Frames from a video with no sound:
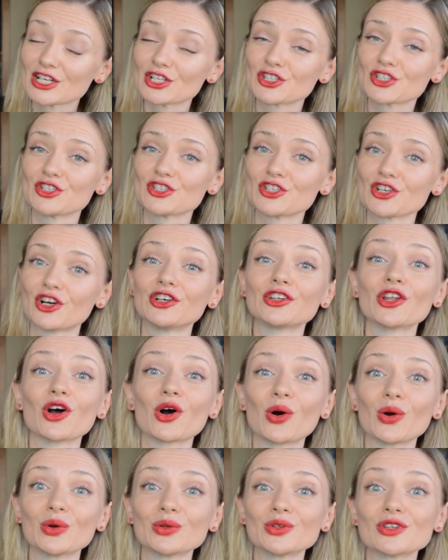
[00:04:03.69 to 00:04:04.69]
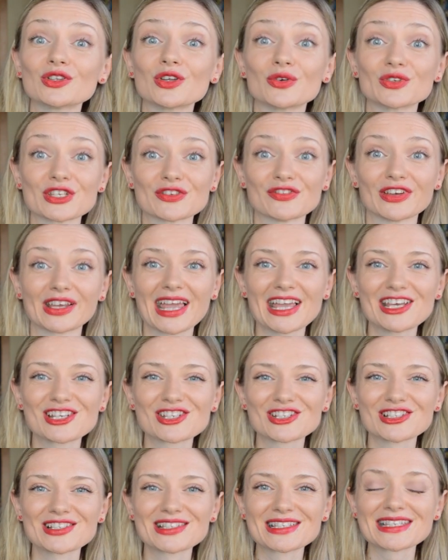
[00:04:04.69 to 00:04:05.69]
to turn on
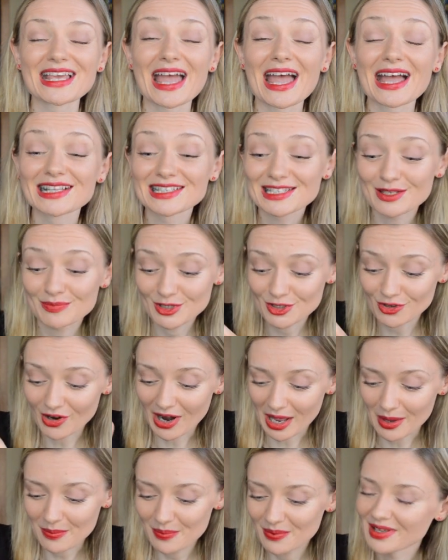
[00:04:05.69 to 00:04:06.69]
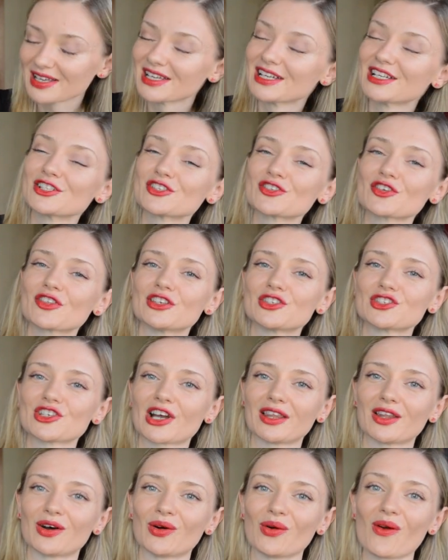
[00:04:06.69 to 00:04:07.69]
notifications and subscribe to the
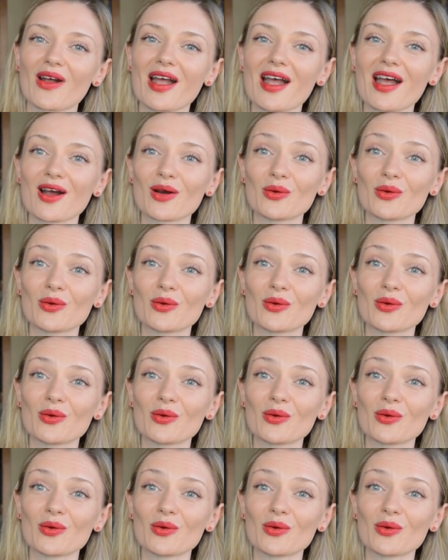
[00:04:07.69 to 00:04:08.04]
channel.